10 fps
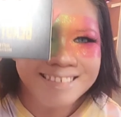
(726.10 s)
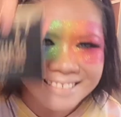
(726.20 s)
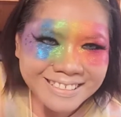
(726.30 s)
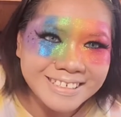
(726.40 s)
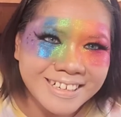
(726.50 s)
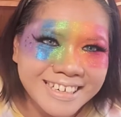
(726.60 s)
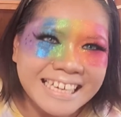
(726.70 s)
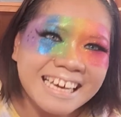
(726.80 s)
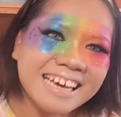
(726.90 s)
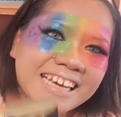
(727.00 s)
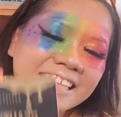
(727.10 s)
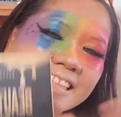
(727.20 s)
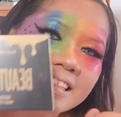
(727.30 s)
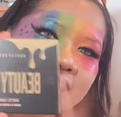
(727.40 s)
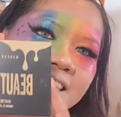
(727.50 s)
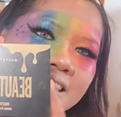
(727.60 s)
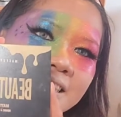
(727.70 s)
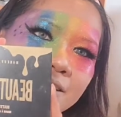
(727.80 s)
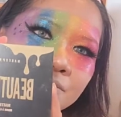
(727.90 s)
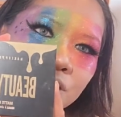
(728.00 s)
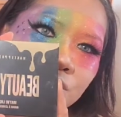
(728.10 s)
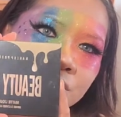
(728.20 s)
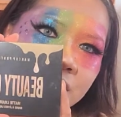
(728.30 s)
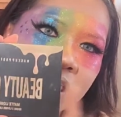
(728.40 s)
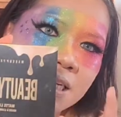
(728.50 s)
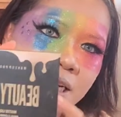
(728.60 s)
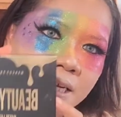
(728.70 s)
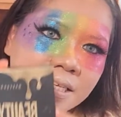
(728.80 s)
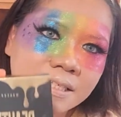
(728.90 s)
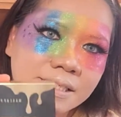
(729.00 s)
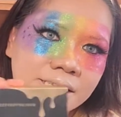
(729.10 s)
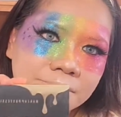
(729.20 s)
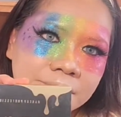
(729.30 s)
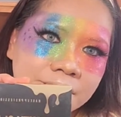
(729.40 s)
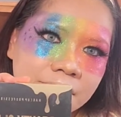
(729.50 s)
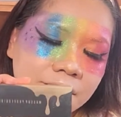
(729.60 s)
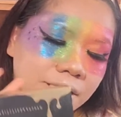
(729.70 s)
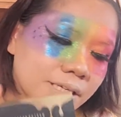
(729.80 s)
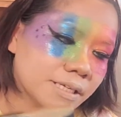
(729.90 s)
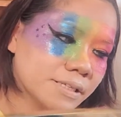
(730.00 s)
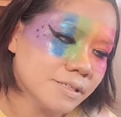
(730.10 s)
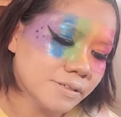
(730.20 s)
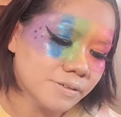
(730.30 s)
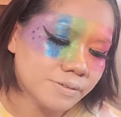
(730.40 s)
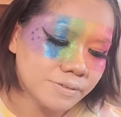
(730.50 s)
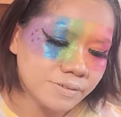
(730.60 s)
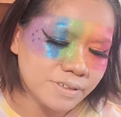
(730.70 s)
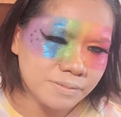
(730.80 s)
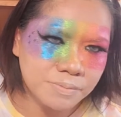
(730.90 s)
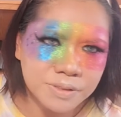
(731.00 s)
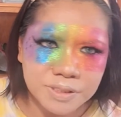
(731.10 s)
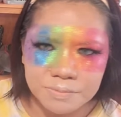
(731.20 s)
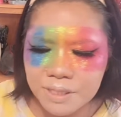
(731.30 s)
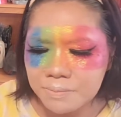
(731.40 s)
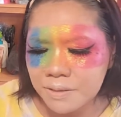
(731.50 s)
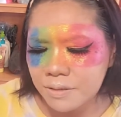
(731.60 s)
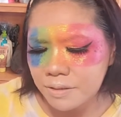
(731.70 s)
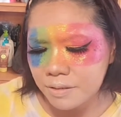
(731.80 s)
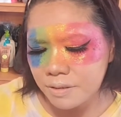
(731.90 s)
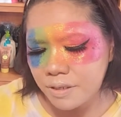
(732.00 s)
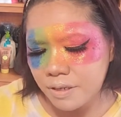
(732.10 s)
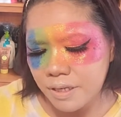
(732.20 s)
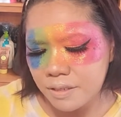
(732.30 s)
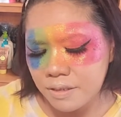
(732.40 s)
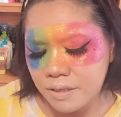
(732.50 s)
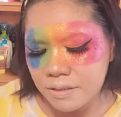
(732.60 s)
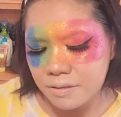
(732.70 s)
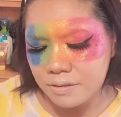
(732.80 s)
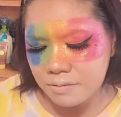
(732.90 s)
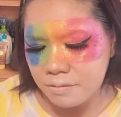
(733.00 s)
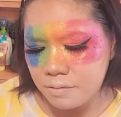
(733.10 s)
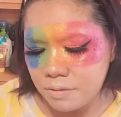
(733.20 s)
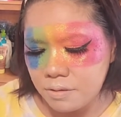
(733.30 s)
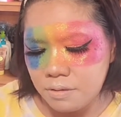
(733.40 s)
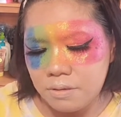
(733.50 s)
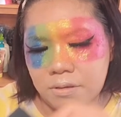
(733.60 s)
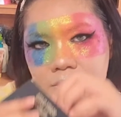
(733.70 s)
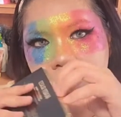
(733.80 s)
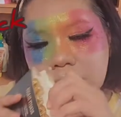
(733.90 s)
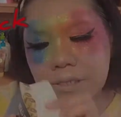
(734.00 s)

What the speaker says: Sorry. This is the Beauty Glaze lipstick. So most of them are like that. You